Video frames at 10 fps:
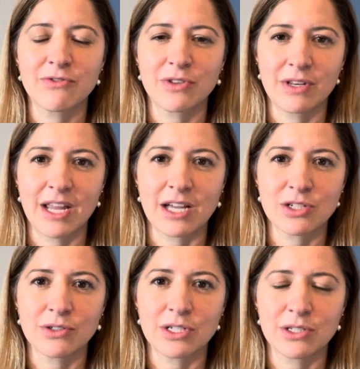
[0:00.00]
for the
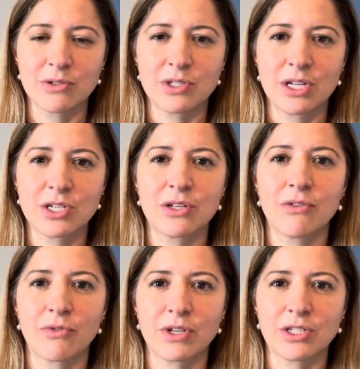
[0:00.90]
National Association
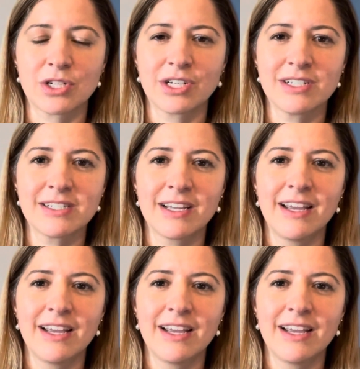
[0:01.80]
of Realtors.